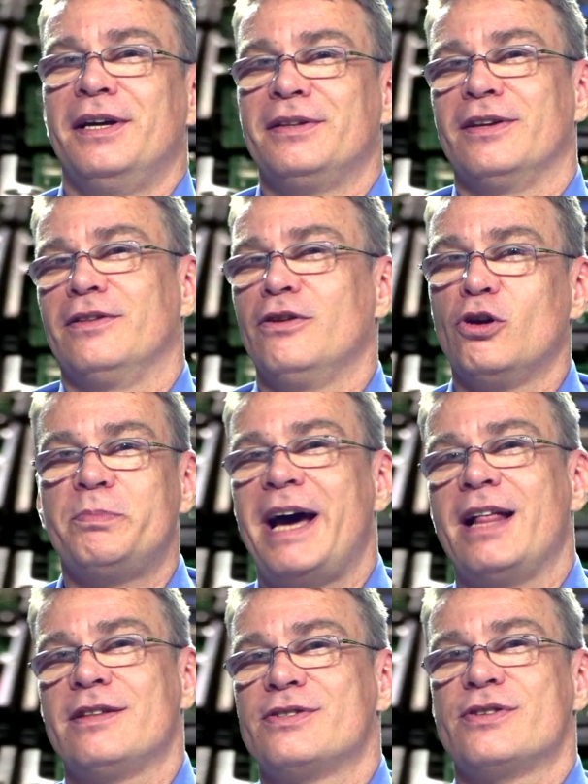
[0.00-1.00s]
The load
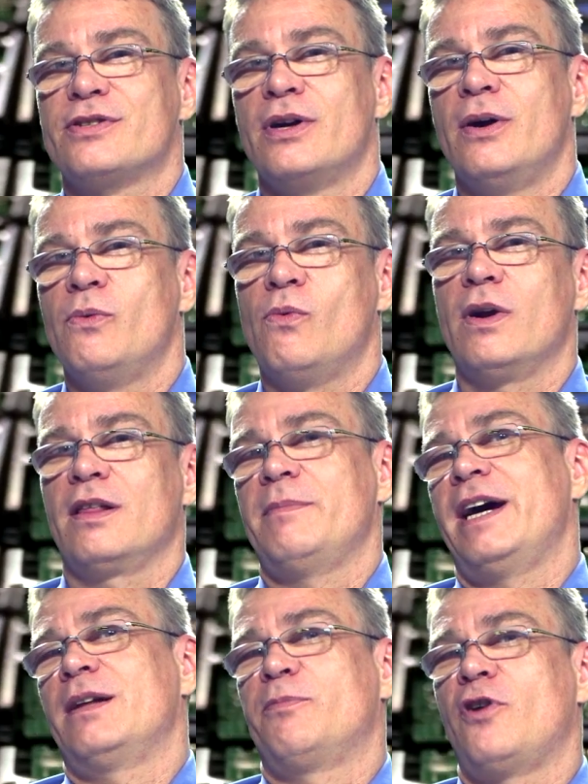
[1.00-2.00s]
balancers, one of them
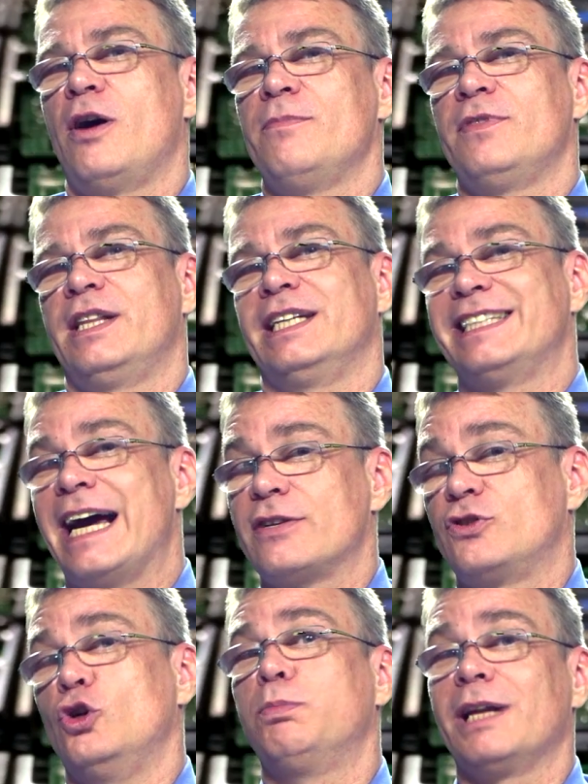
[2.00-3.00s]
had a problem. The
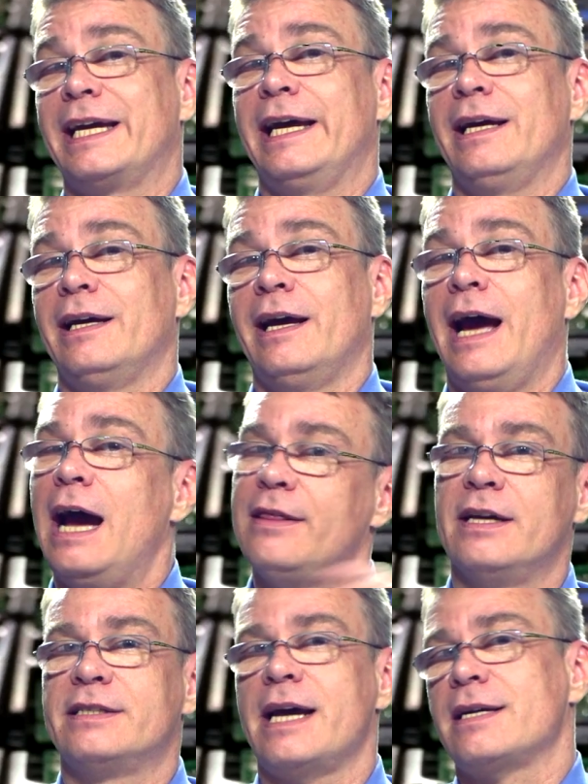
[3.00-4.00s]
exact duplicate had
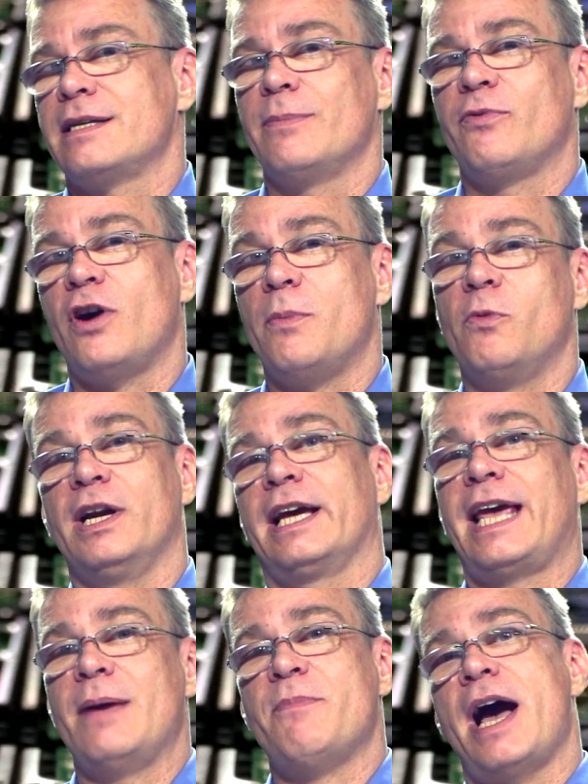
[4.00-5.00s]
the exact same problem when it
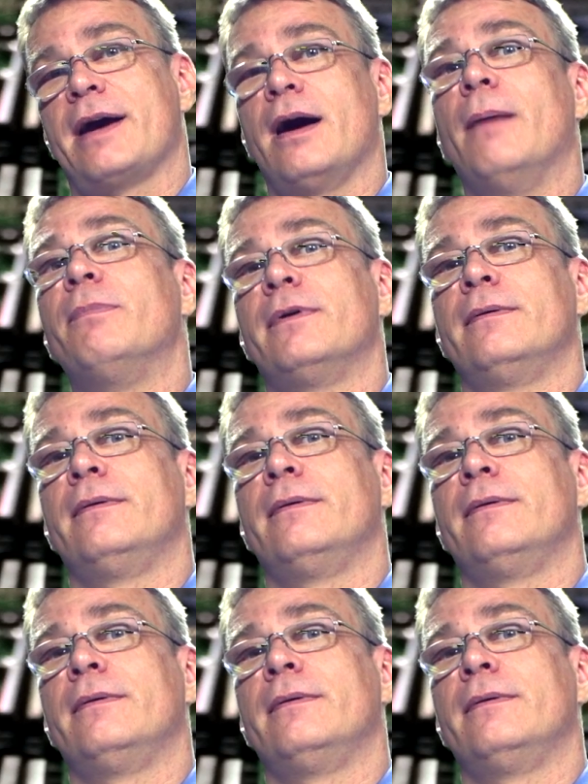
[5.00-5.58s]
came back up.